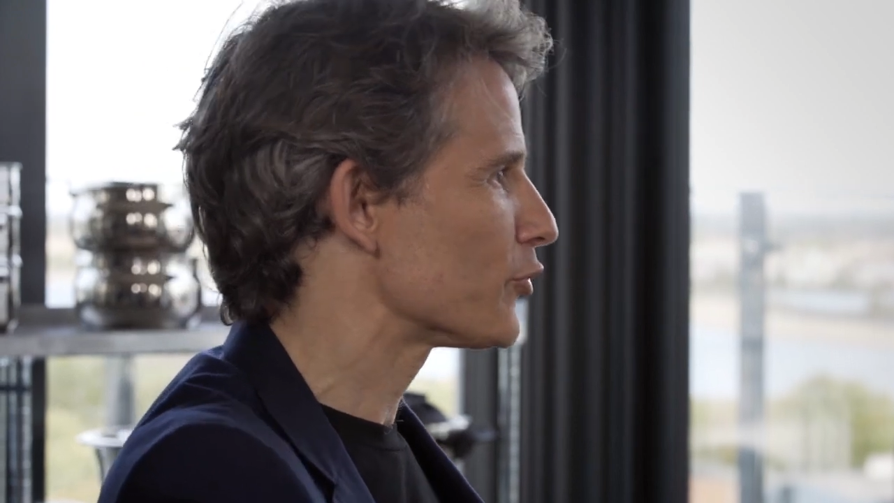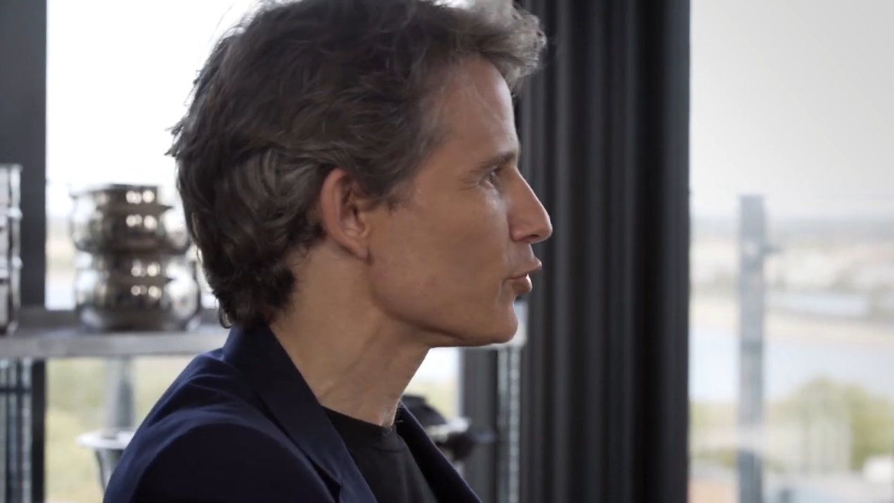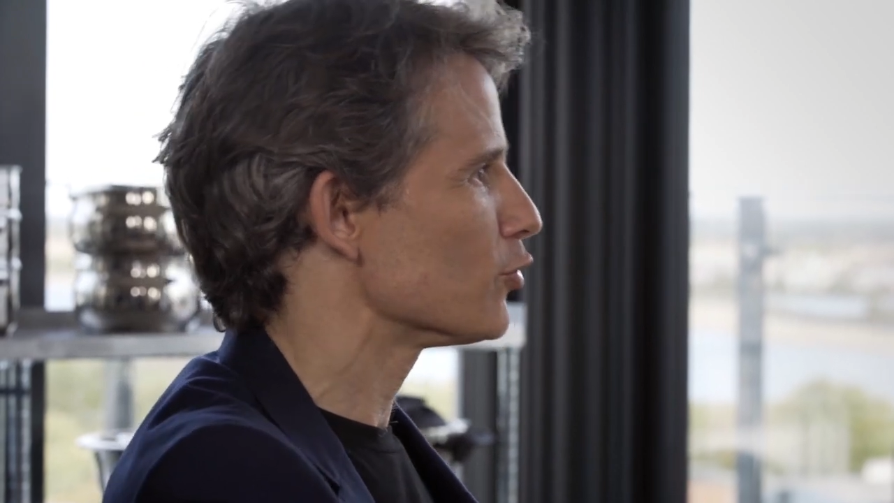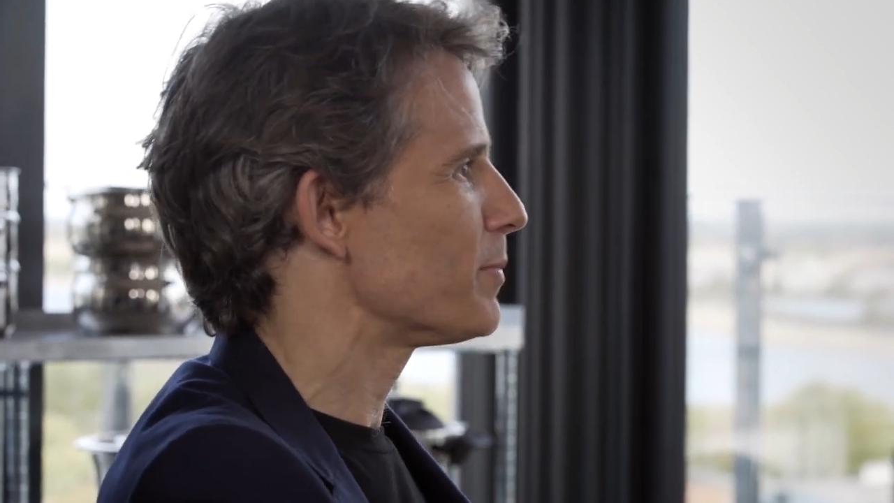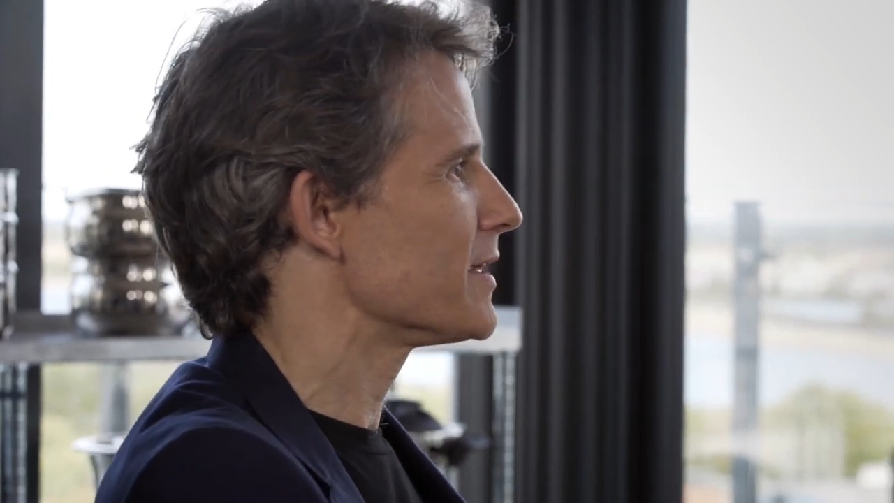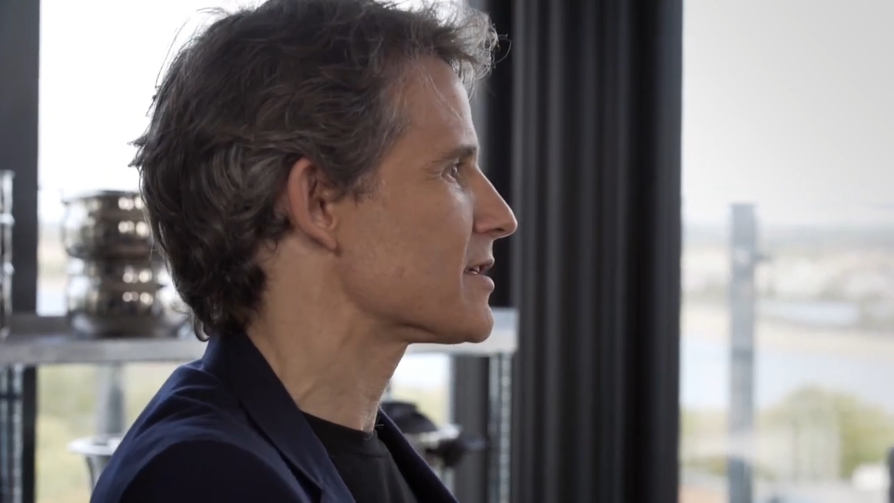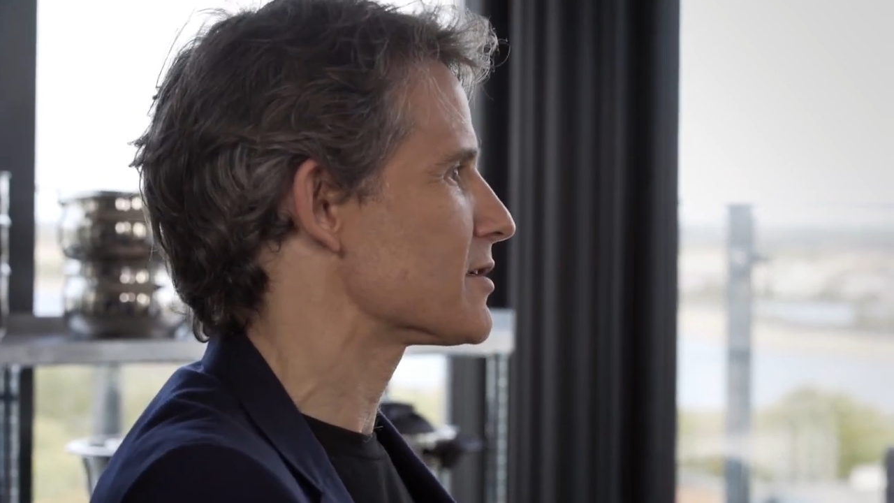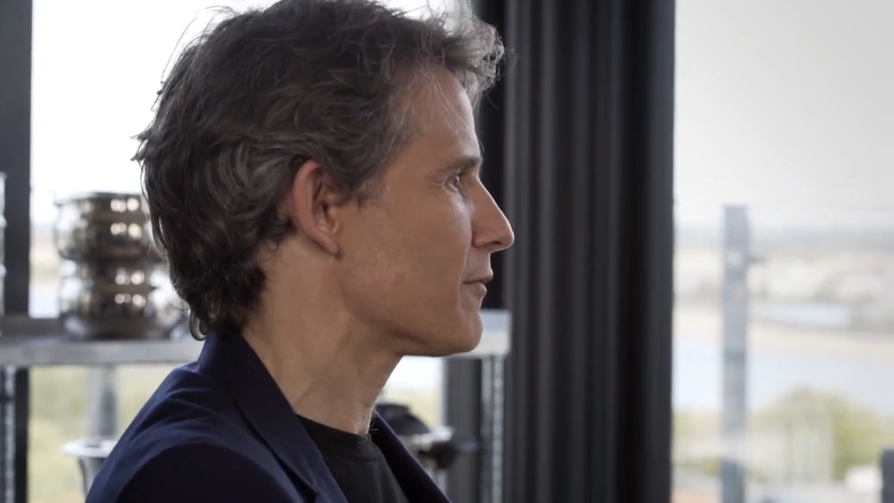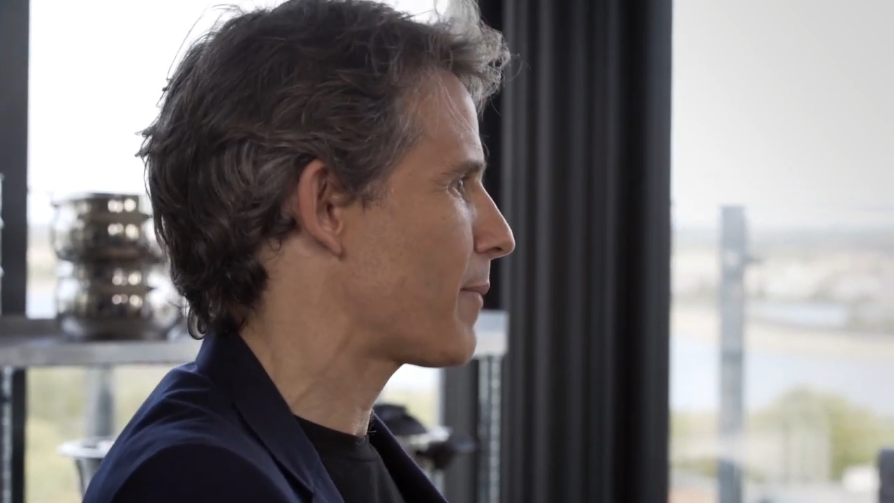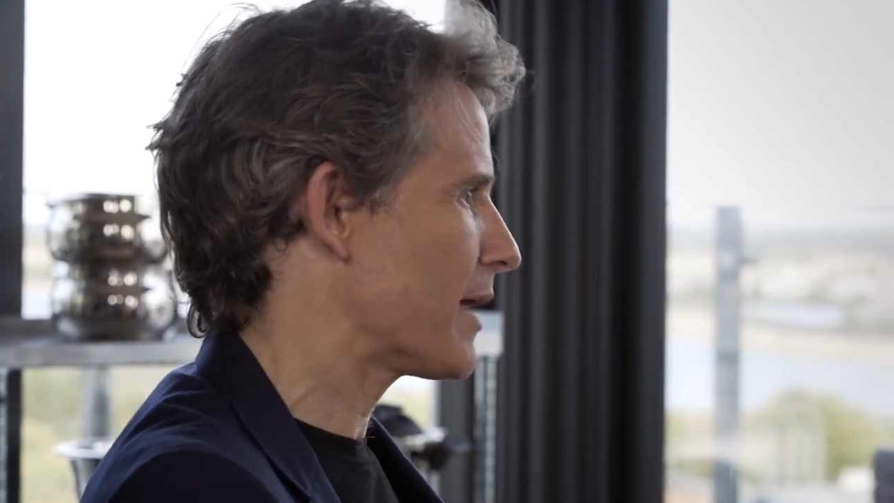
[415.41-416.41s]
school
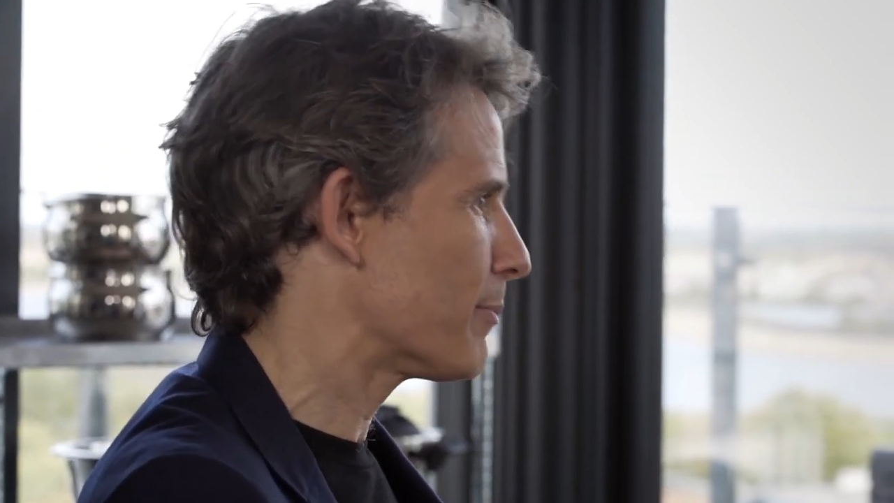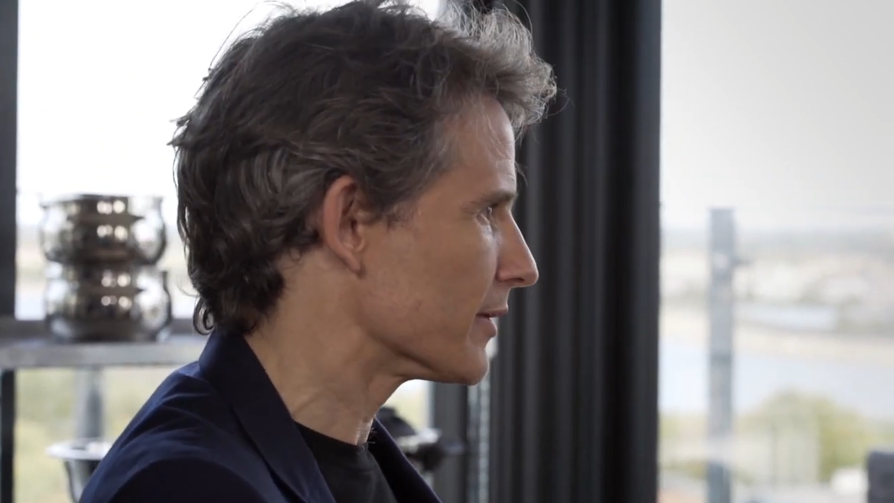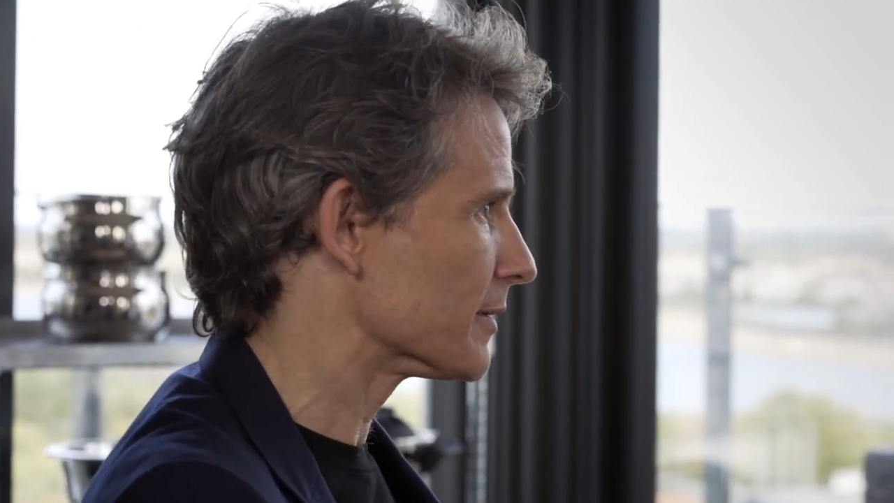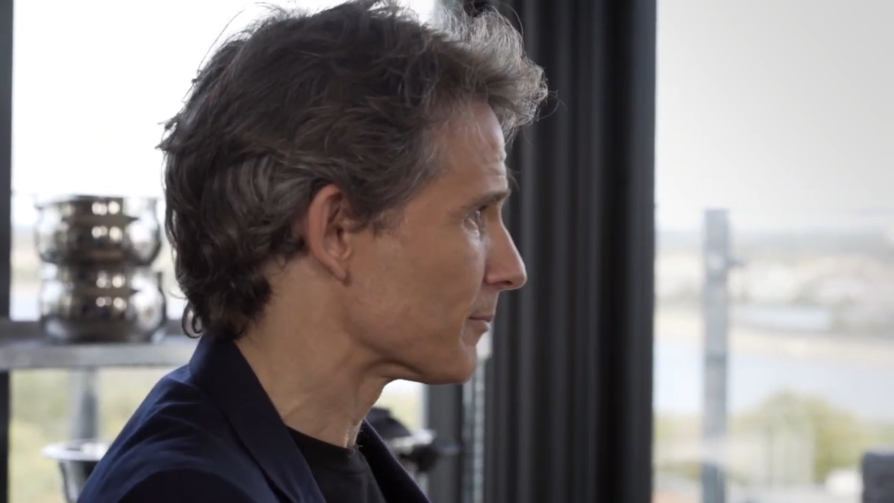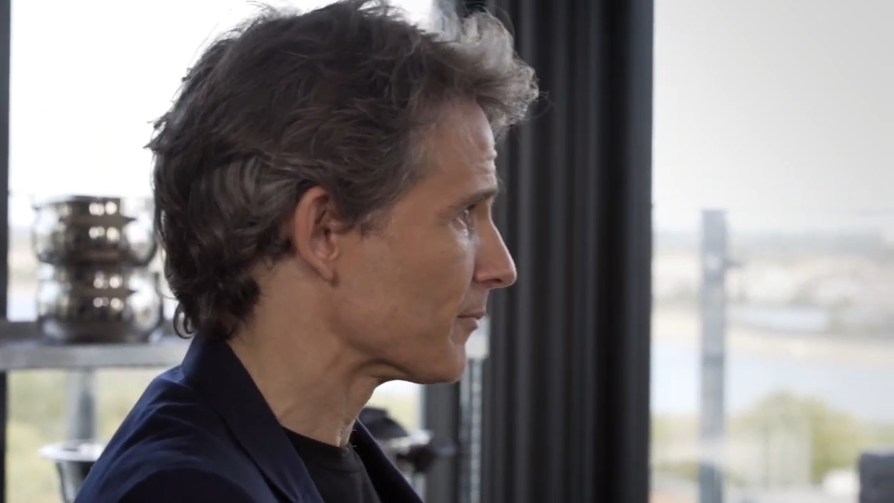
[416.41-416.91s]
pieces of paper.